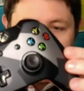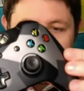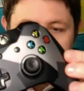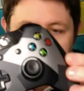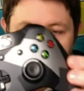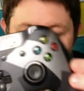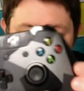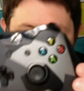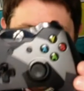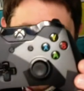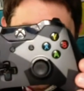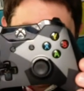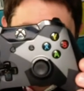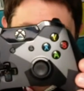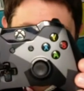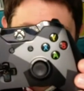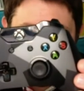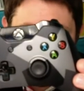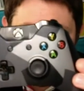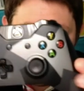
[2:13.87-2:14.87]
but
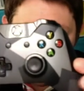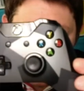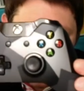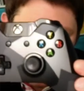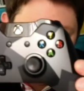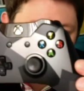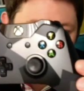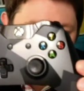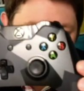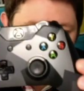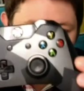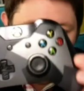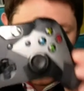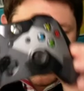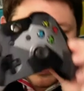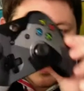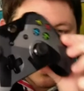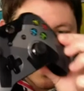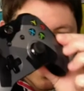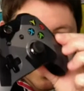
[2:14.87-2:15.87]
you can pretty much
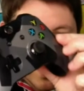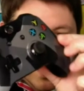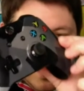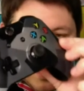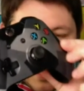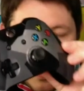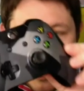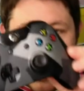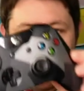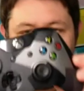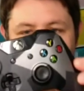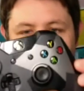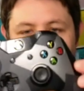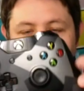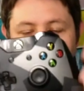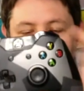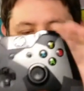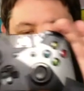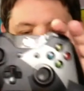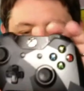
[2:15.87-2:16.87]
tell it's that
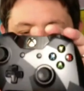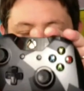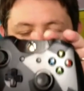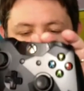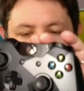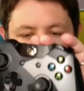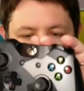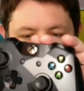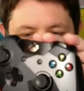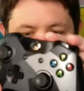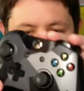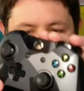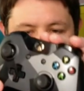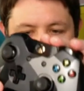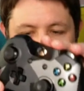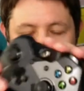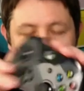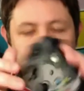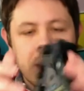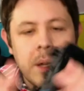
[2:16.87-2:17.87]
camouflage,
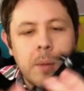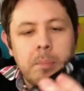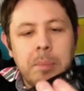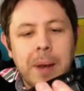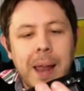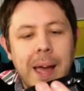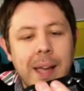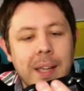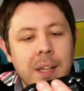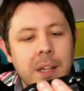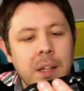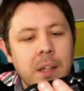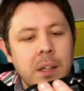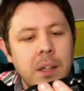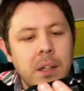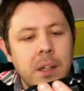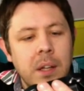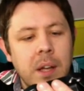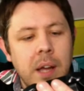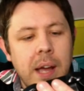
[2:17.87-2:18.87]
grey, black,
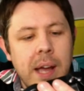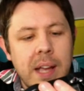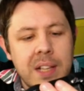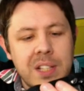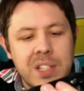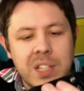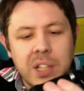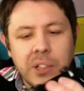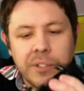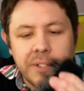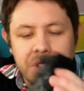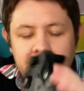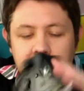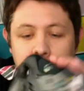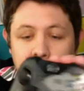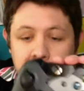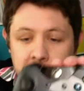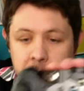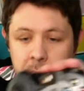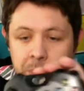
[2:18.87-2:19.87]
silver
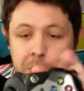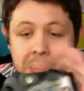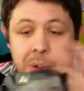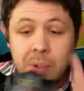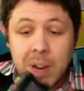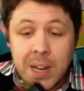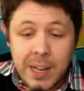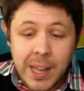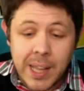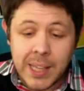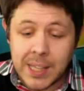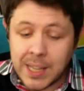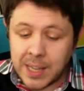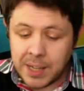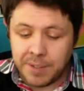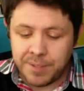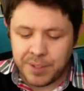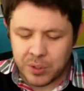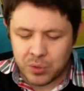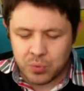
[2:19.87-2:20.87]
tone to it, and I really like it.
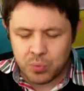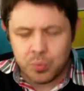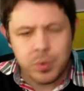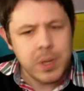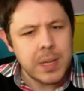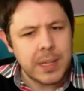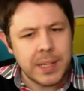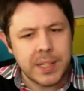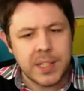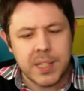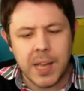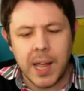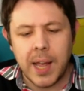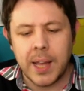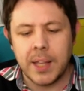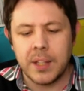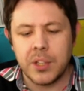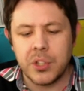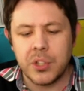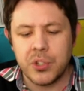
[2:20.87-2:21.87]
It feels really
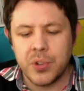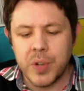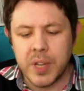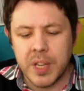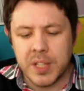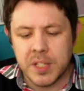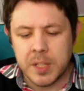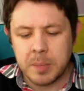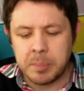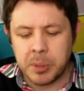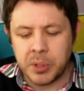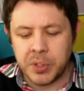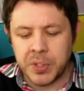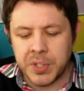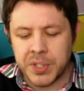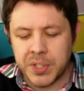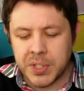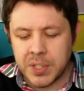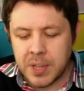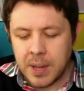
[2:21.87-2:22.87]
tight, the triggers and the
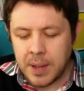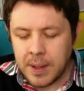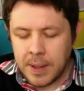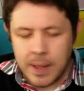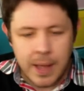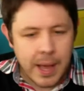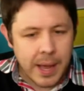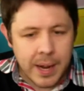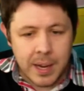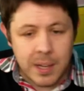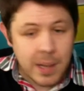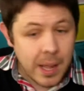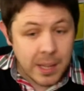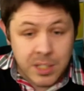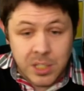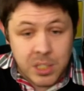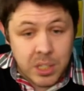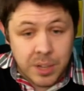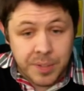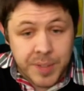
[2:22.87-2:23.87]
buttons, and I
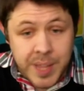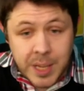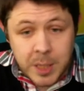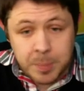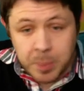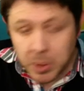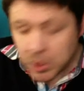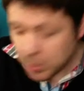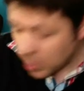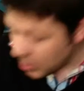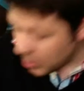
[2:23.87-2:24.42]
just love the Xbox One